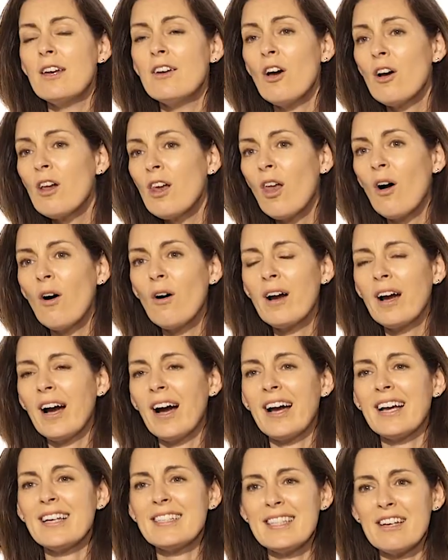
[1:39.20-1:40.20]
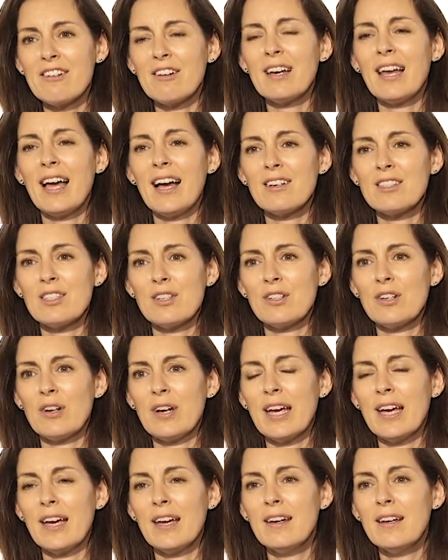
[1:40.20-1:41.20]
No longer is there a louse on your
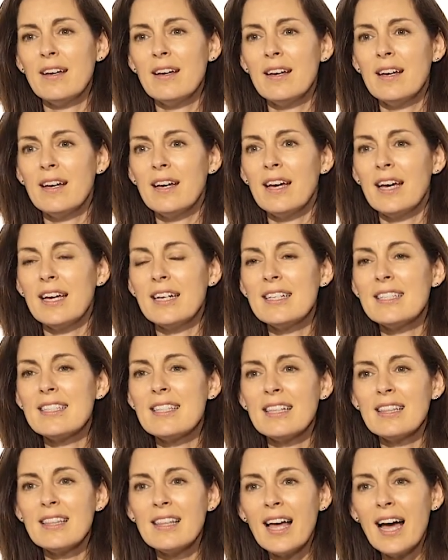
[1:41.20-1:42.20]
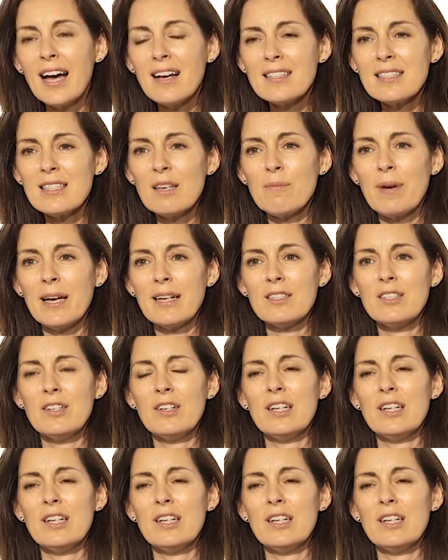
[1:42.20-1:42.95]
head. It is the louse that makes